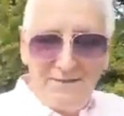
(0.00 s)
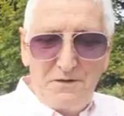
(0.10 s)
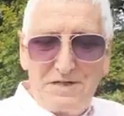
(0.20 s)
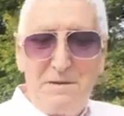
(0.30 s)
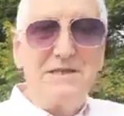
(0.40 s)

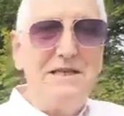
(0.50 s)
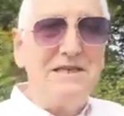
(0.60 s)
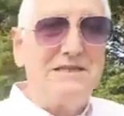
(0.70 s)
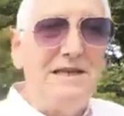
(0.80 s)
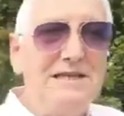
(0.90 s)
Not so much
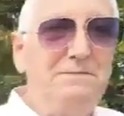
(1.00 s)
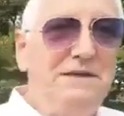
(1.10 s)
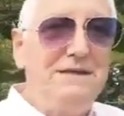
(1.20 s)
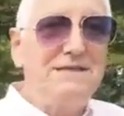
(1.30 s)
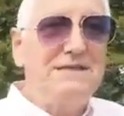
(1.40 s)
these days,
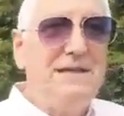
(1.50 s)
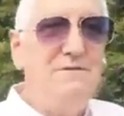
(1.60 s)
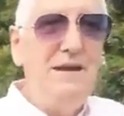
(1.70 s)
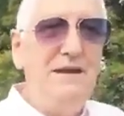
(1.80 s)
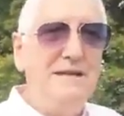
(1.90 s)
because
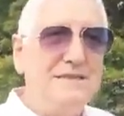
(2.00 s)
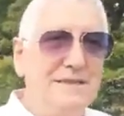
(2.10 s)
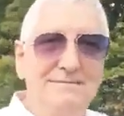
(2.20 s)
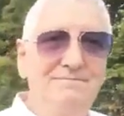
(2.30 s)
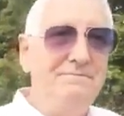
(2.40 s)
they
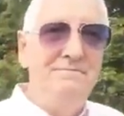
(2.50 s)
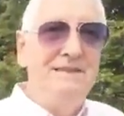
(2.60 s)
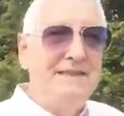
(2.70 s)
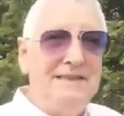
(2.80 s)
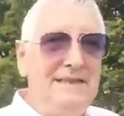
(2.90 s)
realize that
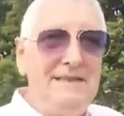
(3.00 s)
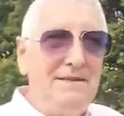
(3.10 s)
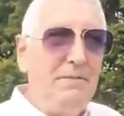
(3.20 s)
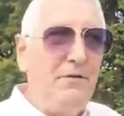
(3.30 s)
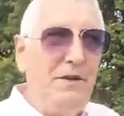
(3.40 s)

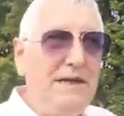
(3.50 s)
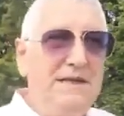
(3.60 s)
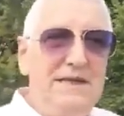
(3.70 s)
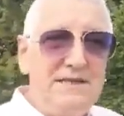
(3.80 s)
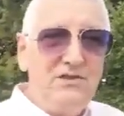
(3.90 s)
my
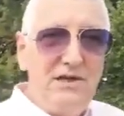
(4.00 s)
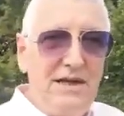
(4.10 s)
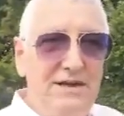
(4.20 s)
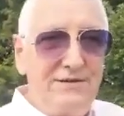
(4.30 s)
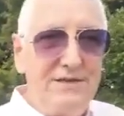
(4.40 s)
thinking hasn't
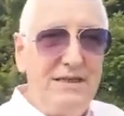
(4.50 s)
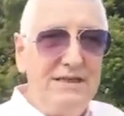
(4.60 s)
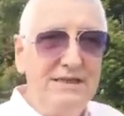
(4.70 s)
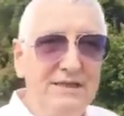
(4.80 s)
changed.